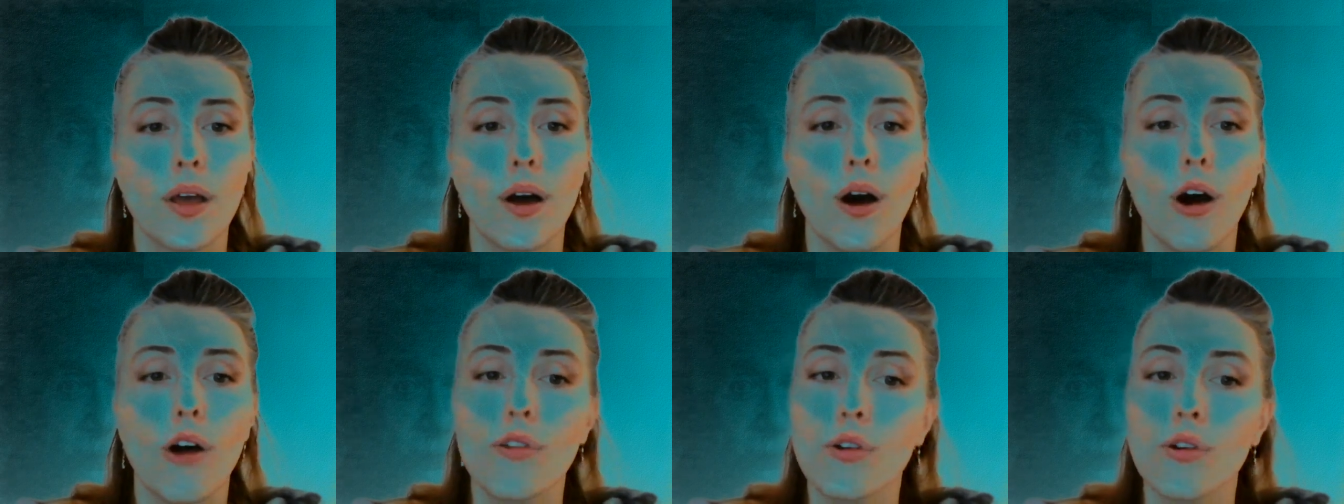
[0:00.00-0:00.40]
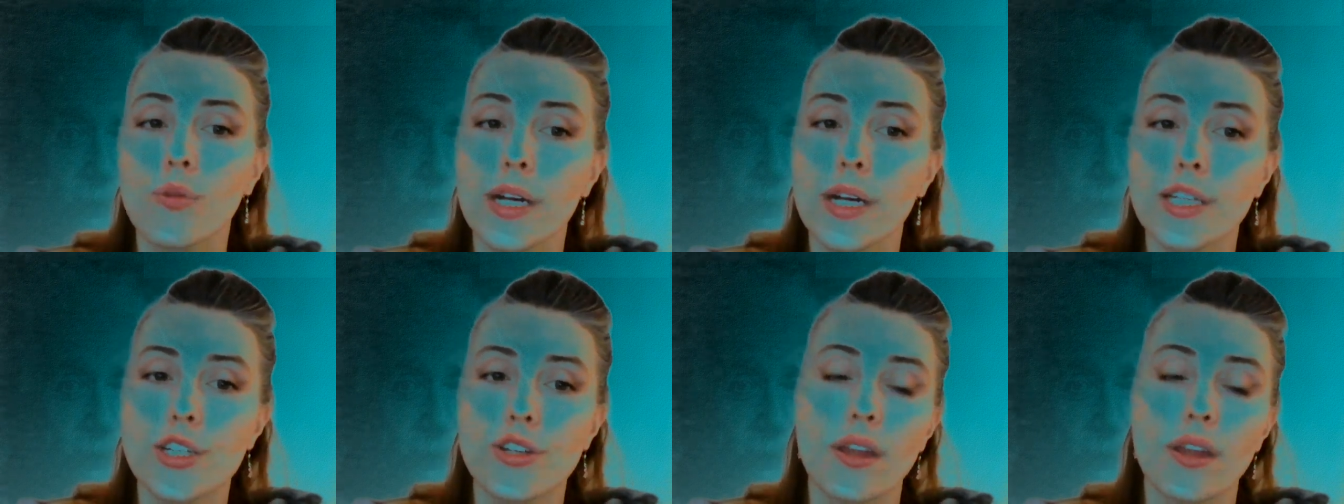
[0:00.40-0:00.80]
over
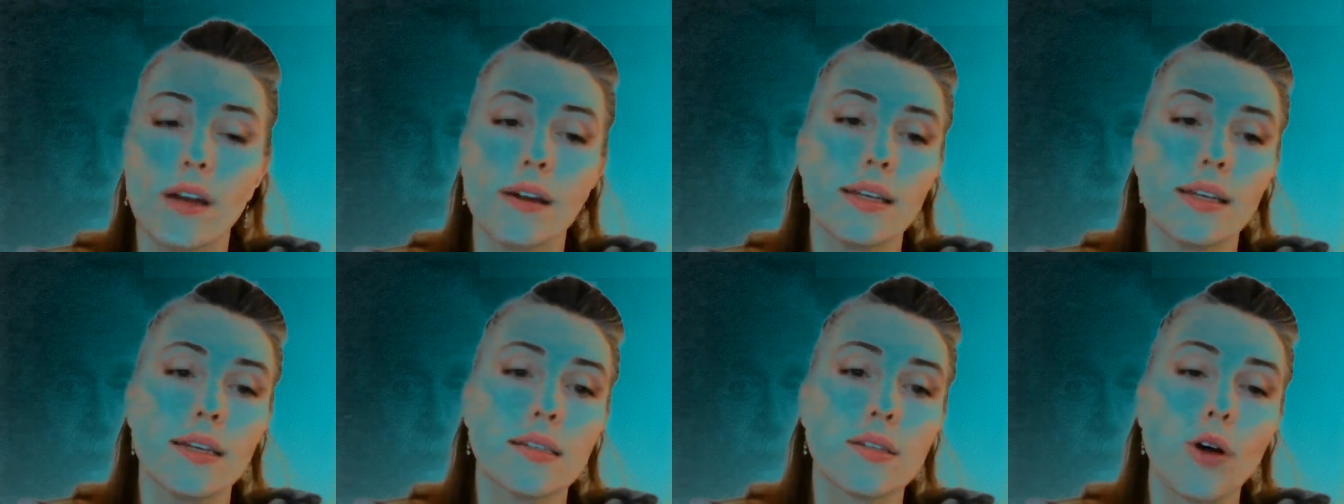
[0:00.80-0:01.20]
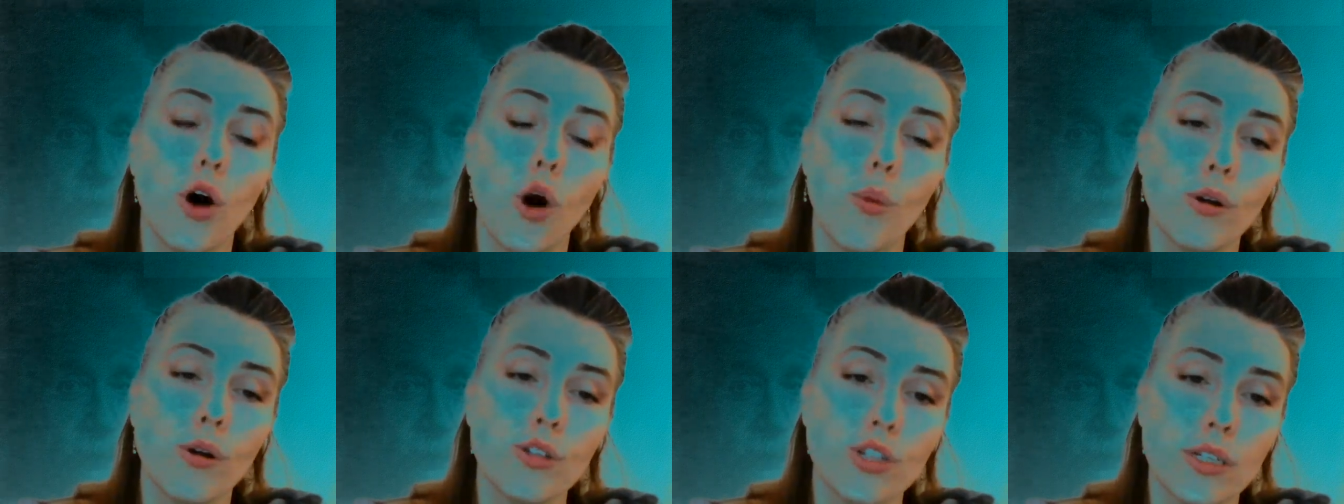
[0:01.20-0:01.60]
which there is
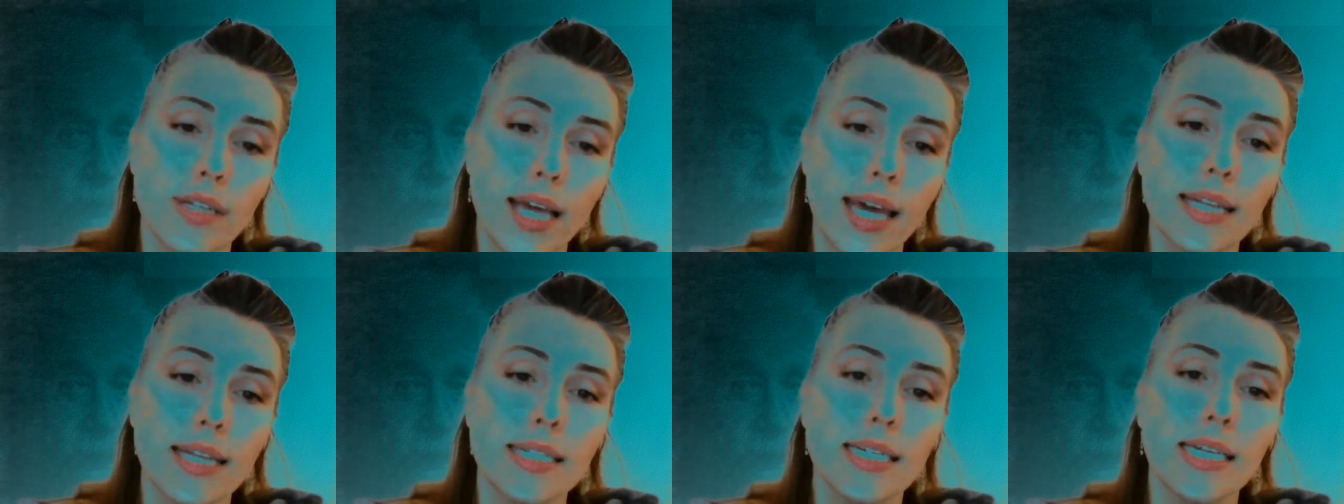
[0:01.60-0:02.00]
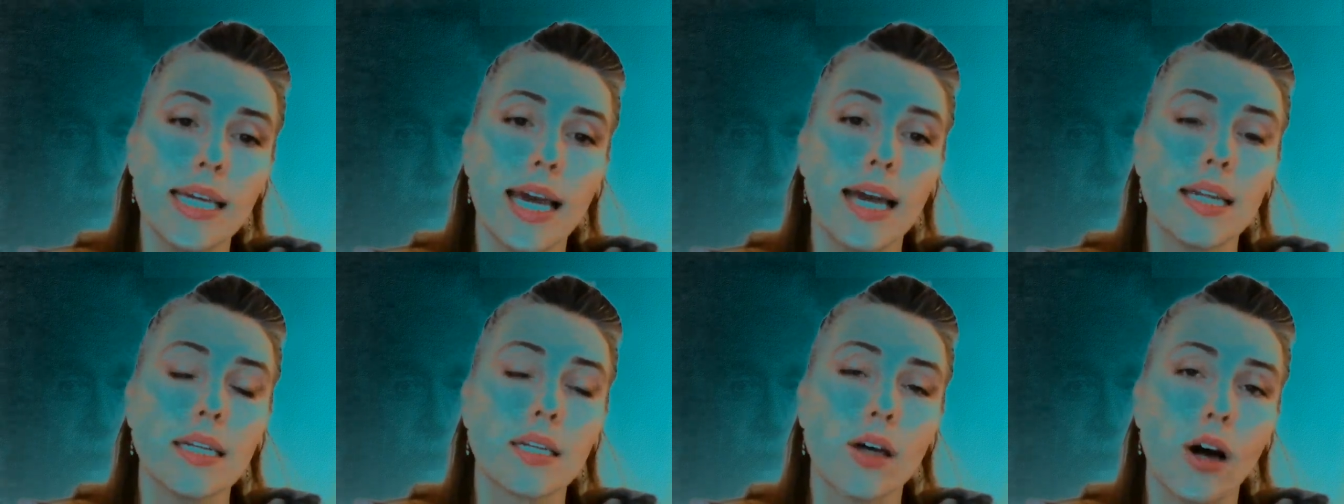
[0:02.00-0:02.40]
homogeneity
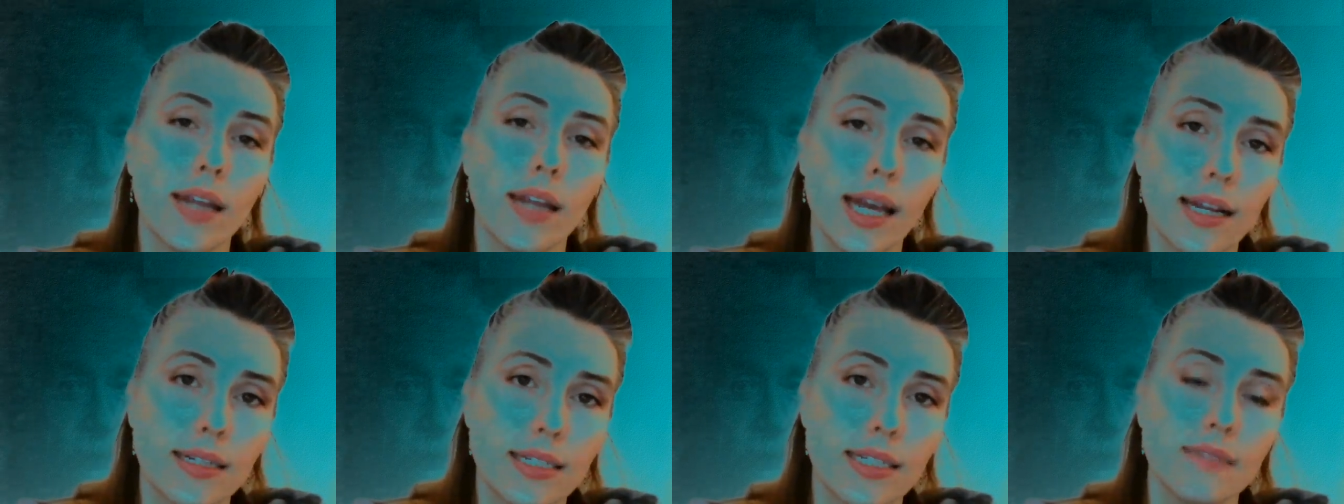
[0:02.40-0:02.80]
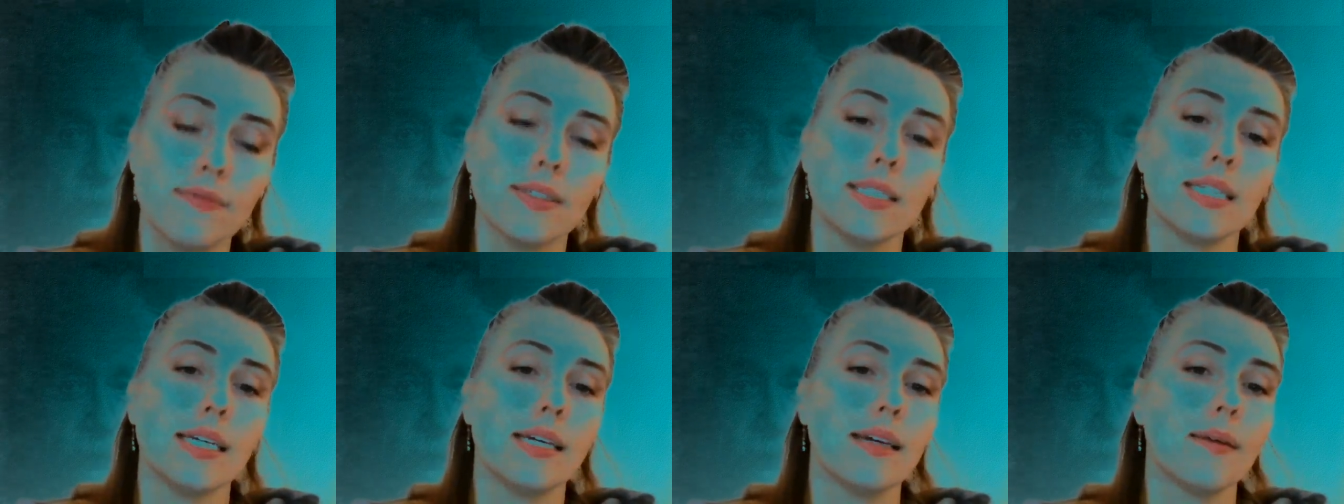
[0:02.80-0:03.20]
and
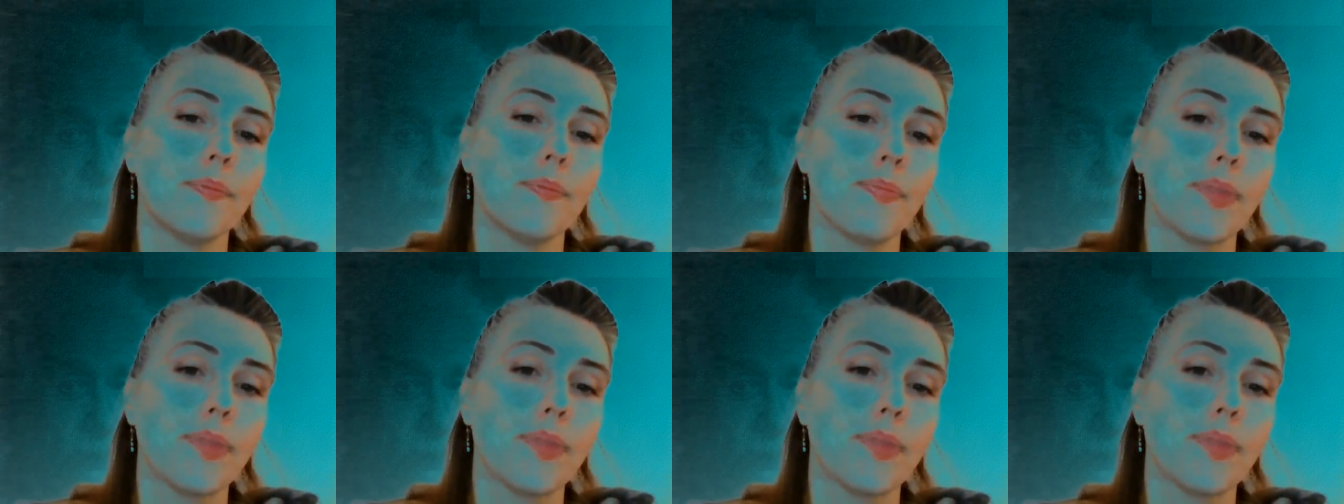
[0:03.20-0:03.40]
connectivity.